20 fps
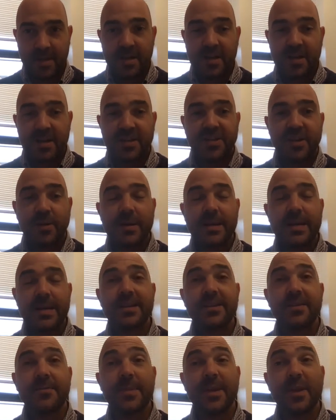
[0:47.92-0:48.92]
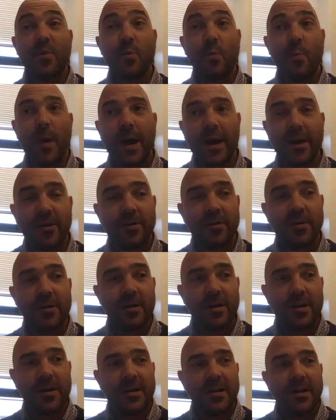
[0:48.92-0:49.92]
So we need to be
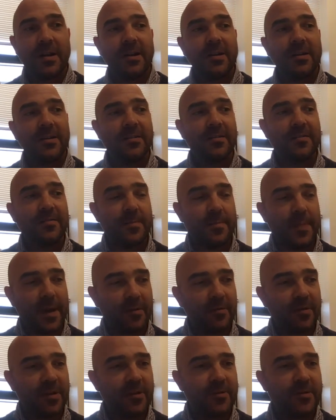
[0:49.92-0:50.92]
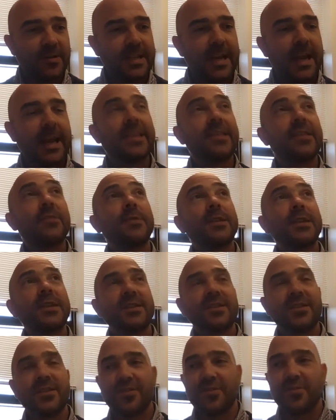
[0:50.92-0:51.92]
aware of the barriers, and then we
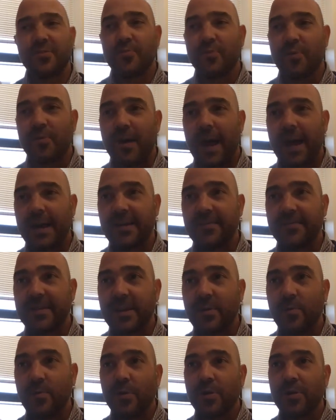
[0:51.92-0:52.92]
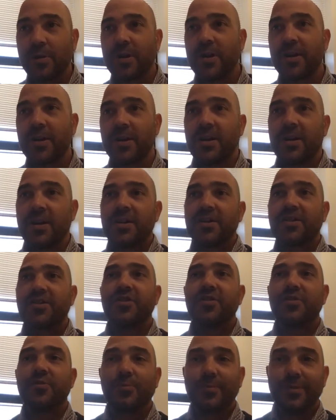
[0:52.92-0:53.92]
need to proactively work
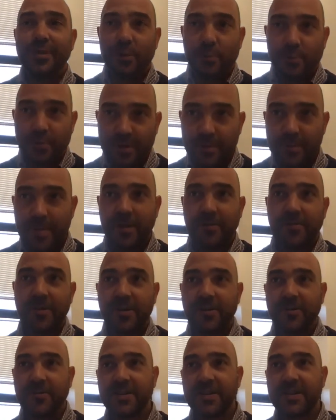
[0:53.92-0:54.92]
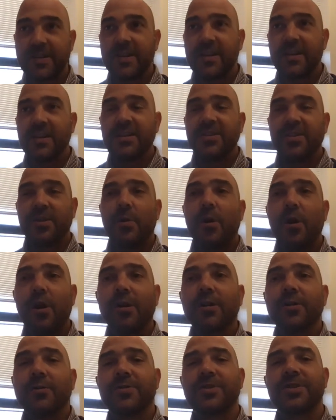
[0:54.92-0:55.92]
to lower the barriers so
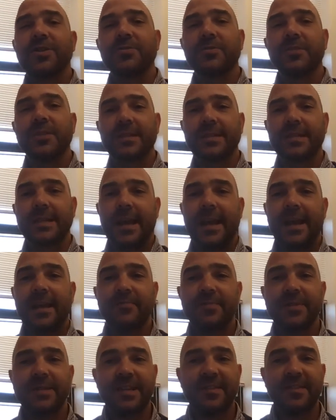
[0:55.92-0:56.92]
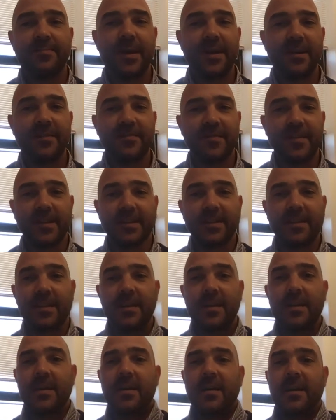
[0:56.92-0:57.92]
all our students can receive benefit
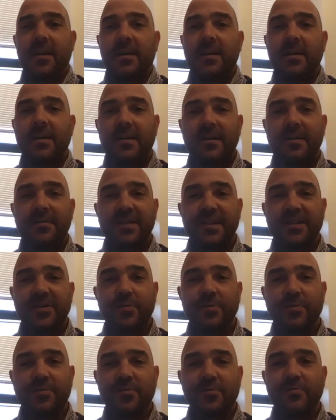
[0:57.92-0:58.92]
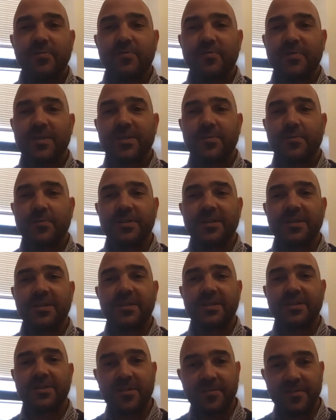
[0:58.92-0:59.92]
of digital tools, resources,
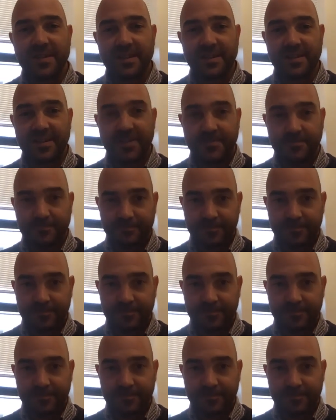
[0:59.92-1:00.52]
and services.